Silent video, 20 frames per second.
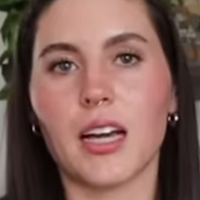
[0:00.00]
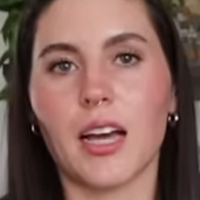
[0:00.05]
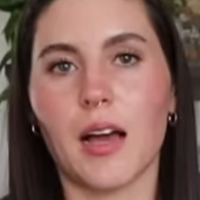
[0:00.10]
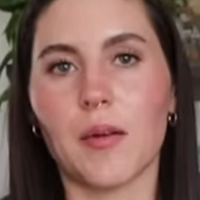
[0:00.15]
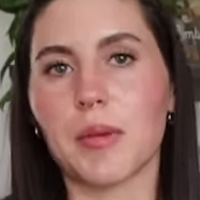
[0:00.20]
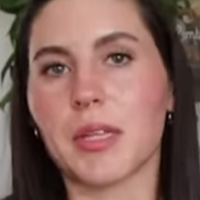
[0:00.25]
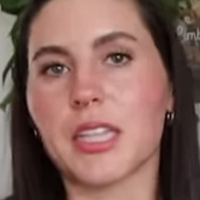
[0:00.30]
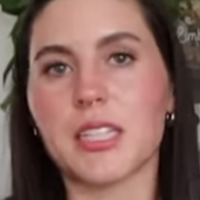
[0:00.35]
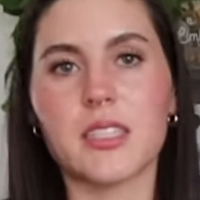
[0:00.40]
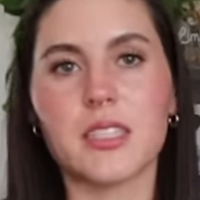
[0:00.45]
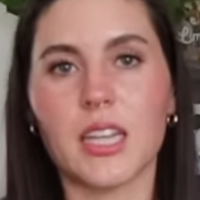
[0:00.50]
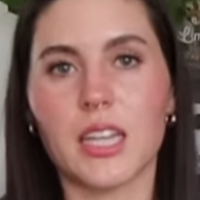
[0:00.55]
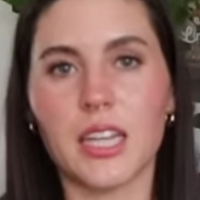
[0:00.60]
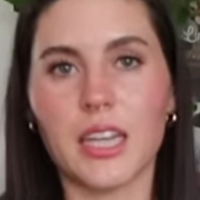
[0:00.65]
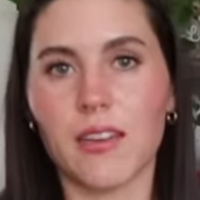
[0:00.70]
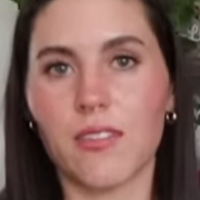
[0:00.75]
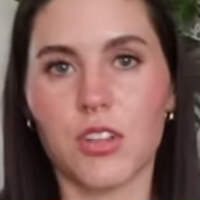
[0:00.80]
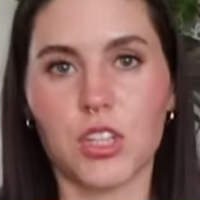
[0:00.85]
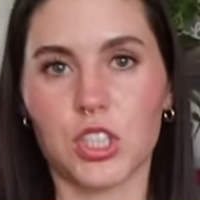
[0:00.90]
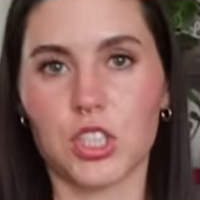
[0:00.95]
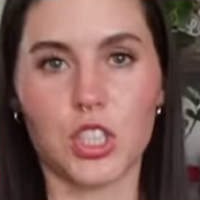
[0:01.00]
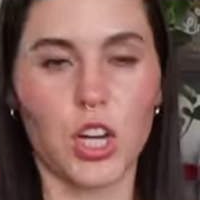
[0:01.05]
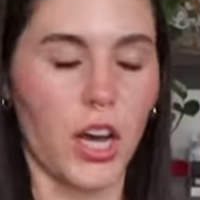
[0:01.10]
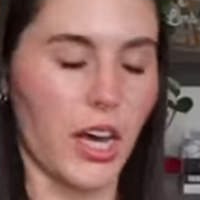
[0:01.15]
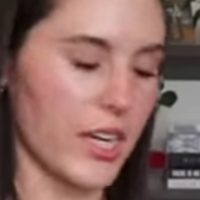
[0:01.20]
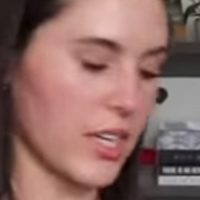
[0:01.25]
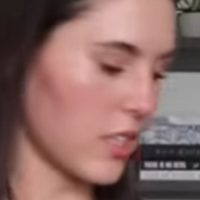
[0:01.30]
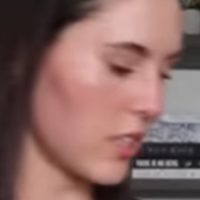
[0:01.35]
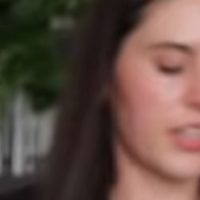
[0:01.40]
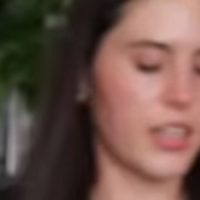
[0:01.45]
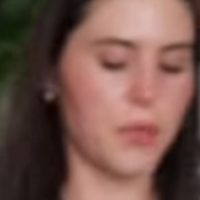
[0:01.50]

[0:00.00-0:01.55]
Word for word: I'm at least going to give it a shot.